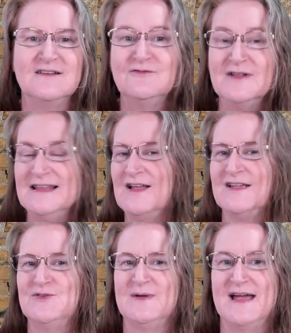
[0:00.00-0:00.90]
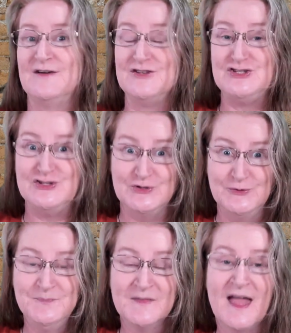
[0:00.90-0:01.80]
I'd really like to encourage
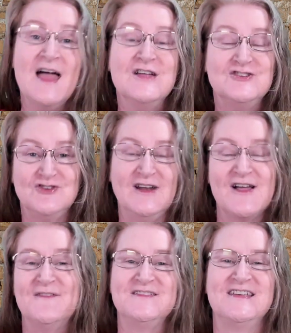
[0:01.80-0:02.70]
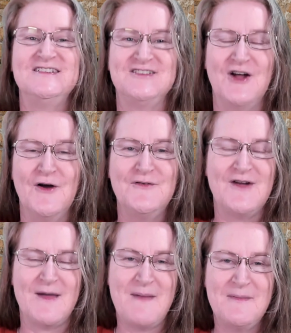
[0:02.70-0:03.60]
you to join a conversation over
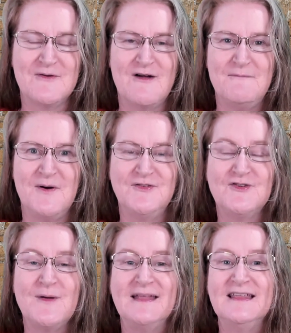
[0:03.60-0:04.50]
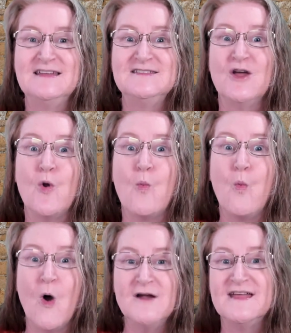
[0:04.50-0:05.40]
in our Papercraft posse group and let us know
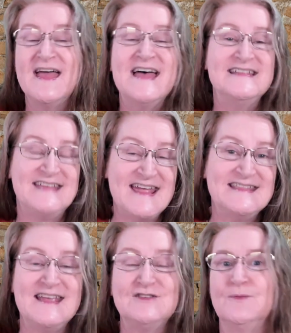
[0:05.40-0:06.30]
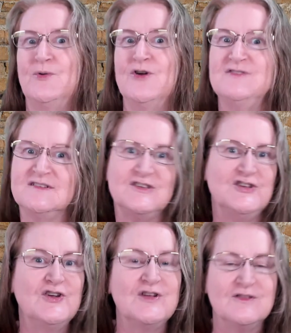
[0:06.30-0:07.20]
what techniques or projects that
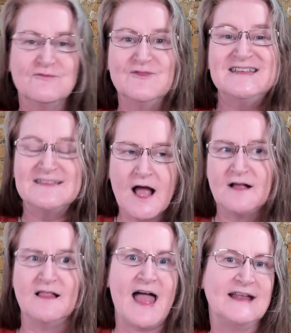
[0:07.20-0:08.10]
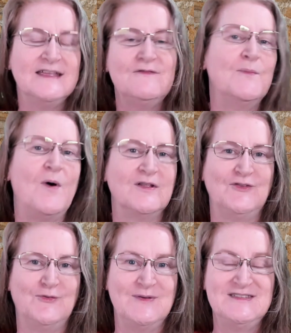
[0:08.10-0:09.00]
you could recycle and give a
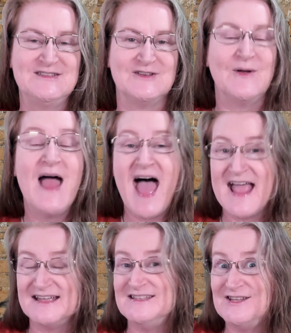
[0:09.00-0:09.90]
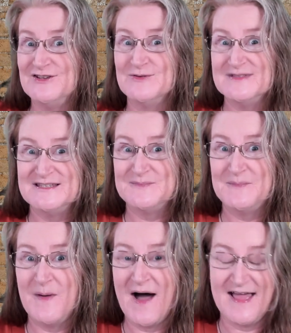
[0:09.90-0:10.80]
modern twist to and continue to
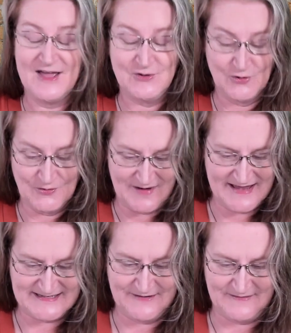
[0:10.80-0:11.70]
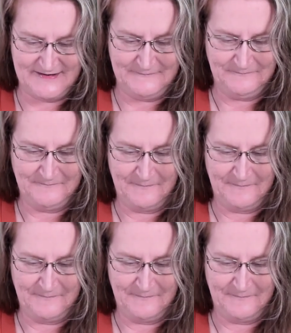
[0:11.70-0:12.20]
inspire your creativity.